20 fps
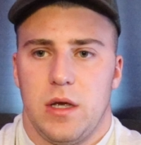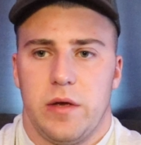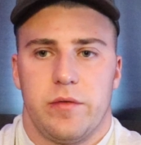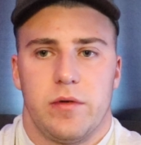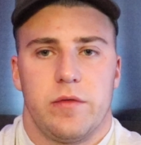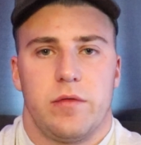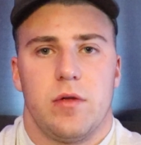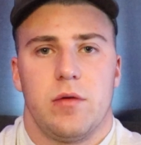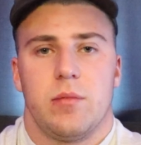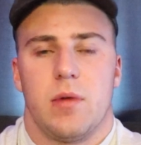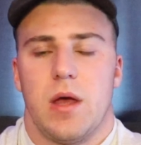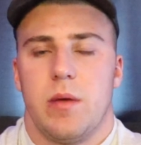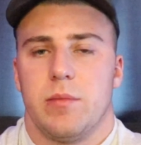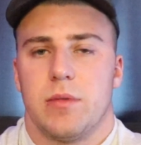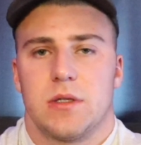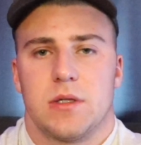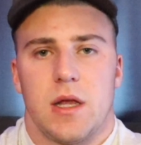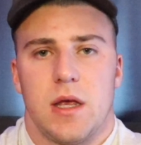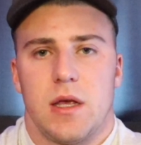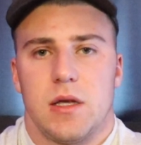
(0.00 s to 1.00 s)
even if you made
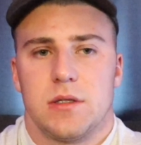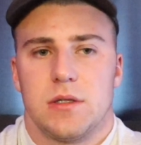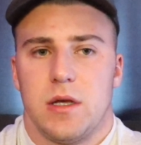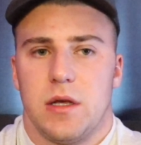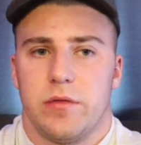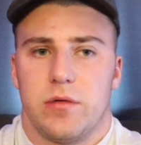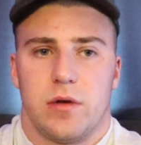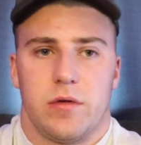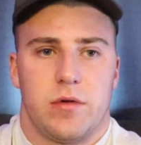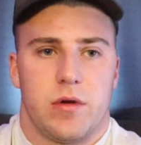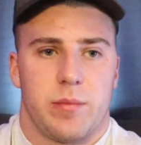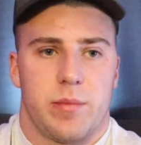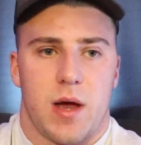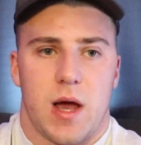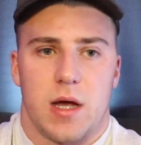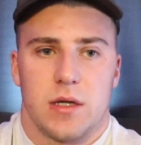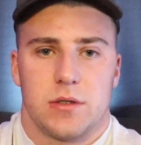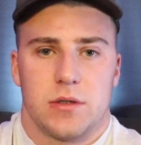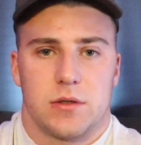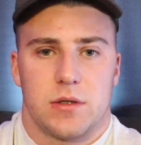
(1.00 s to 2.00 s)
mistakes, even if you're
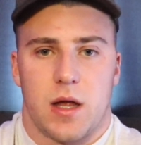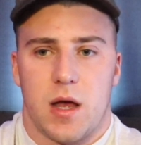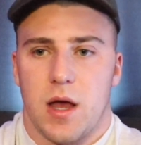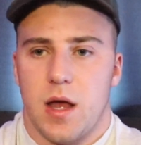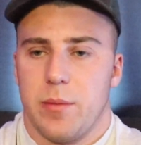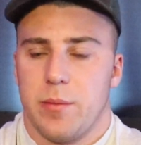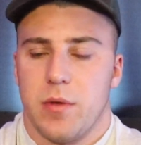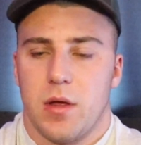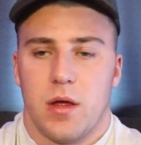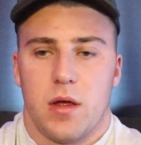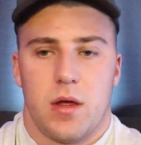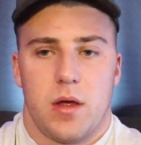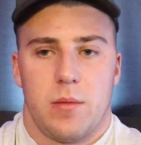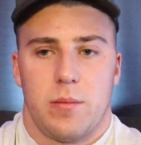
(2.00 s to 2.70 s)
past your time,